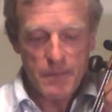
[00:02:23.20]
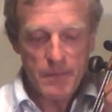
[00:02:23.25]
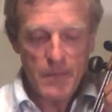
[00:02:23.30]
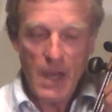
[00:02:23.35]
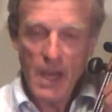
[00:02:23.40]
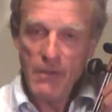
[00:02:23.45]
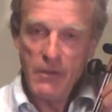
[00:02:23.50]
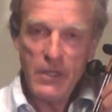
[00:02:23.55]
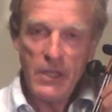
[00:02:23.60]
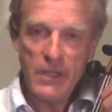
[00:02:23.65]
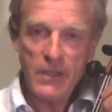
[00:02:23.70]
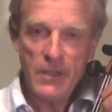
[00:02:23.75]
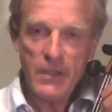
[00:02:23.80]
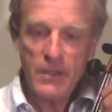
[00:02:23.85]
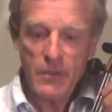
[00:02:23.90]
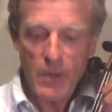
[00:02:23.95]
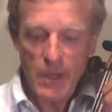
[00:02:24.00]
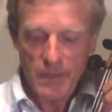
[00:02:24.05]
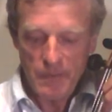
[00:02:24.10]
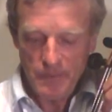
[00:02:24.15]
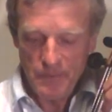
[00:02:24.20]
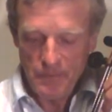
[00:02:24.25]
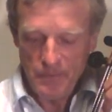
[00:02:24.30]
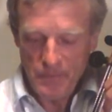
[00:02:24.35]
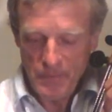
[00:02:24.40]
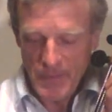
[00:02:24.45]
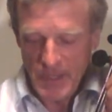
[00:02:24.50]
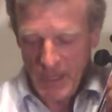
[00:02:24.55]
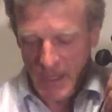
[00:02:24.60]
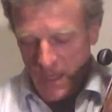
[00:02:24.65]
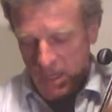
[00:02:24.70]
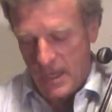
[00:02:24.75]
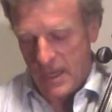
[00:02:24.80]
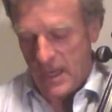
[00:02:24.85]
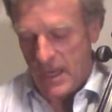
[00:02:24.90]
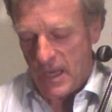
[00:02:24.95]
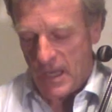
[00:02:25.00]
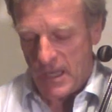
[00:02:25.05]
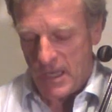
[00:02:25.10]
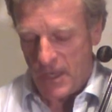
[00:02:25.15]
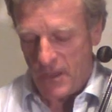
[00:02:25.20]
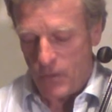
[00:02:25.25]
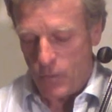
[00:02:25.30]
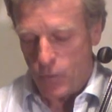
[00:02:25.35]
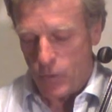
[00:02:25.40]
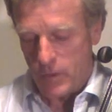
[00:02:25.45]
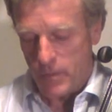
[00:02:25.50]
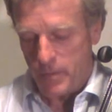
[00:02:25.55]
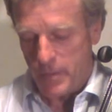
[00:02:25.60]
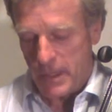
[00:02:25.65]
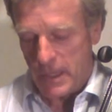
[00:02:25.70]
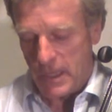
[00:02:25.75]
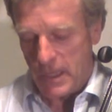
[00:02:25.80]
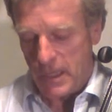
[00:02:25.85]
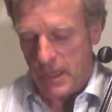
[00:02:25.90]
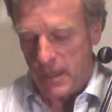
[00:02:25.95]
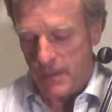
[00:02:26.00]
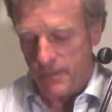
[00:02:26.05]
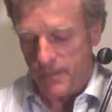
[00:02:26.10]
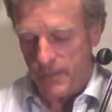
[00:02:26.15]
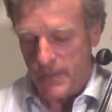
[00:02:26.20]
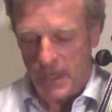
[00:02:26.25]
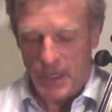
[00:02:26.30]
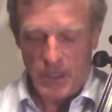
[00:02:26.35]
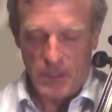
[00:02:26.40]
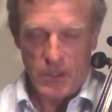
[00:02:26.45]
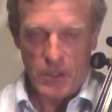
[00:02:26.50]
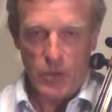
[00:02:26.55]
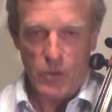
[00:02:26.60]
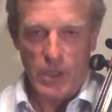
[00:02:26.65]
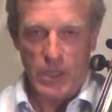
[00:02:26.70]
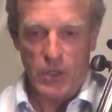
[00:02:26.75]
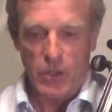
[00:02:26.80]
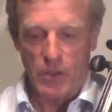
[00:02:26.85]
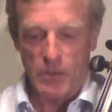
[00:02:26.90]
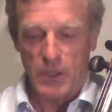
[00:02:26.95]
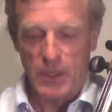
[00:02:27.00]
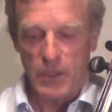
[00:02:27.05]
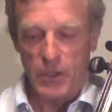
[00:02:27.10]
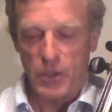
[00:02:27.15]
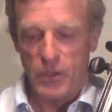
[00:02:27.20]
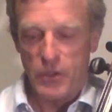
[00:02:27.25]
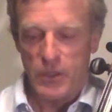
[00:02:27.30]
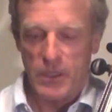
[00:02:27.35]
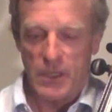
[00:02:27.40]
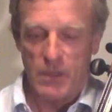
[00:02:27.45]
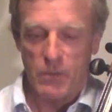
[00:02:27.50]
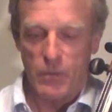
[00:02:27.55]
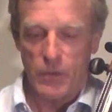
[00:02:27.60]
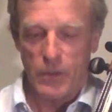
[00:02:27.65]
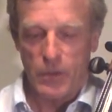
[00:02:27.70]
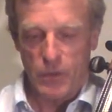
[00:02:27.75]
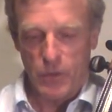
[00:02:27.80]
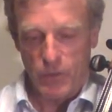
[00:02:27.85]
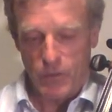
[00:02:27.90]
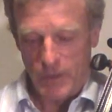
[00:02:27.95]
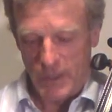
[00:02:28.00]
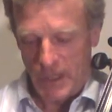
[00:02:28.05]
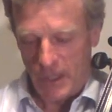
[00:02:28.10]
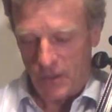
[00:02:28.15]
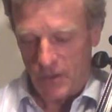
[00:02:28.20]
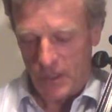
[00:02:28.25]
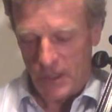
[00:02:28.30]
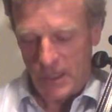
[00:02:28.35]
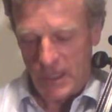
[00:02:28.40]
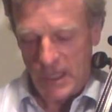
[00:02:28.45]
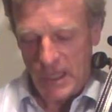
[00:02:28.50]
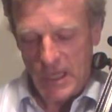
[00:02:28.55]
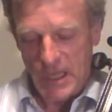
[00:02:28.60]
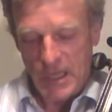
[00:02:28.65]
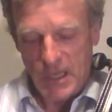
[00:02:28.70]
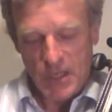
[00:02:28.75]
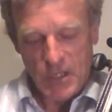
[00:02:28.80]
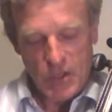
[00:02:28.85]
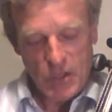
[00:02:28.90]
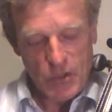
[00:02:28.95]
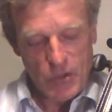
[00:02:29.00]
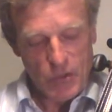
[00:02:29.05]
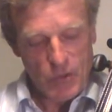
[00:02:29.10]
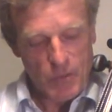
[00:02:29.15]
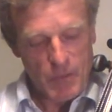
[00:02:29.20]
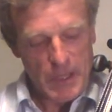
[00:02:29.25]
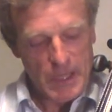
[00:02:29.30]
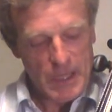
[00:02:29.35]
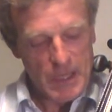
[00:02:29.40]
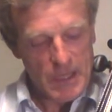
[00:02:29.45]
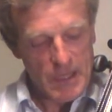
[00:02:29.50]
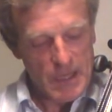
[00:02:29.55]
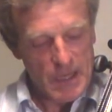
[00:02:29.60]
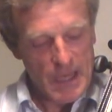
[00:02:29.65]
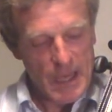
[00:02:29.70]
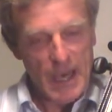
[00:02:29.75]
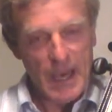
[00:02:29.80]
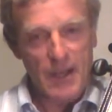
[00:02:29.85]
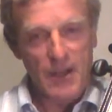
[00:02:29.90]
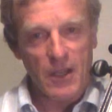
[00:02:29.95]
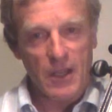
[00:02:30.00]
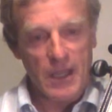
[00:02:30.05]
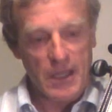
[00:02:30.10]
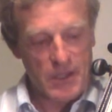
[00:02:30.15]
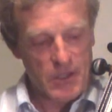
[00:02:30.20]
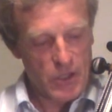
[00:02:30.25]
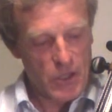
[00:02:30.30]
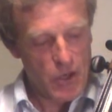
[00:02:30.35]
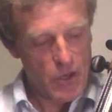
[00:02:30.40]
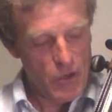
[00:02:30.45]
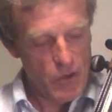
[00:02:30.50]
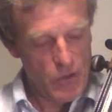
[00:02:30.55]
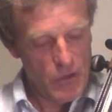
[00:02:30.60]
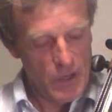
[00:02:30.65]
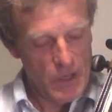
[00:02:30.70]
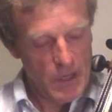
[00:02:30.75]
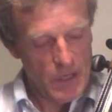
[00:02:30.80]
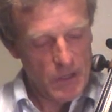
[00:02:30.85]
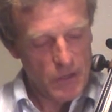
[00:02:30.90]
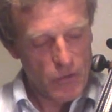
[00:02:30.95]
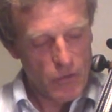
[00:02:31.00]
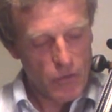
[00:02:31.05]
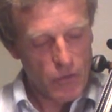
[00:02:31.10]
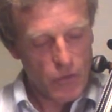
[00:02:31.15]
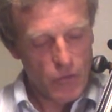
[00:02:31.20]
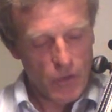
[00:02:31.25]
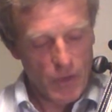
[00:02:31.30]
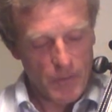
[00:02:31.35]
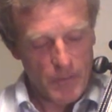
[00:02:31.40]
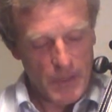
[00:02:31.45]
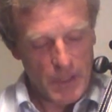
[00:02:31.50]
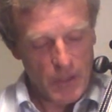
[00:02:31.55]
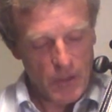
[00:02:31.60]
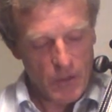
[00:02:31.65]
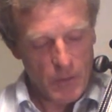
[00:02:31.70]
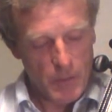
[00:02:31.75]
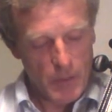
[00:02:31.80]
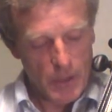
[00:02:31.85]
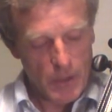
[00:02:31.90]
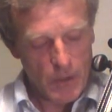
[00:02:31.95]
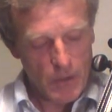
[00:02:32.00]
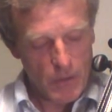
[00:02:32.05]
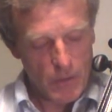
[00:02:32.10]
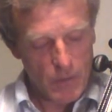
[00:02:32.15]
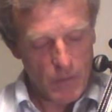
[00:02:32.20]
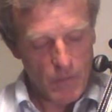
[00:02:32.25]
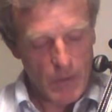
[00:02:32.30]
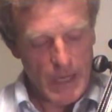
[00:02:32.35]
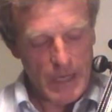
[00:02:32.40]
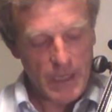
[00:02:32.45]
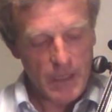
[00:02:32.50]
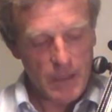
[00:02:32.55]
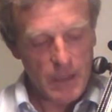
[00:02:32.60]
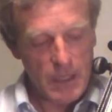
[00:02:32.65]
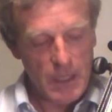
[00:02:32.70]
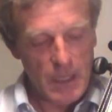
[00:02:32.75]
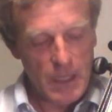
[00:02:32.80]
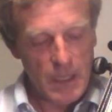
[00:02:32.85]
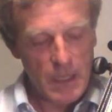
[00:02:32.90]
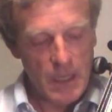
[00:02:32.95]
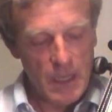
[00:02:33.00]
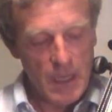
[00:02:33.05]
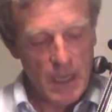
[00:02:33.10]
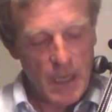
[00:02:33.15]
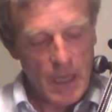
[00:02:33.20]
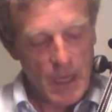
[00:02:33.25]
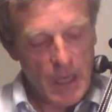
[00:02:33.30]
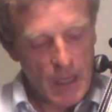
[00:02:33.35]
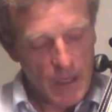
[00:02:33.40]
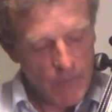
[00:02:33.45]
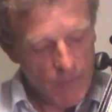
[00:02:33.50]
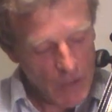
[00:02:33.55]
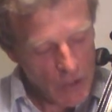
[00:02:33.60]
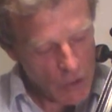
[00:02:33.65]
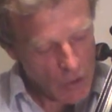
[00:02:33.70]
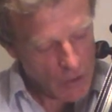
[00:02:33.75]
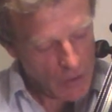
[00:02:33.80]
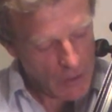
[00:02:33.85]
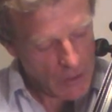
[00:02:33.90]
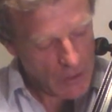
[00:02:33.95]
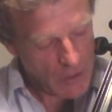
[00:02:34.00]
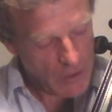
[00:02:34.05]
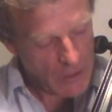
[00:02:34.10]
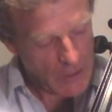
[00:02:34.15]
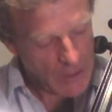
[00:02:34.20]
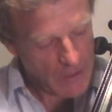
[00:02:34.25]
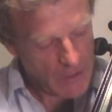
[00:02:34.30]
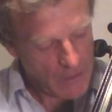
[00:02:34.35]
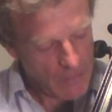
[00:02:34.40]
I reject this one. Another would be, and it's quite commonly used and with good results, to begin out like so, to drop the elbow radically, and eventually to let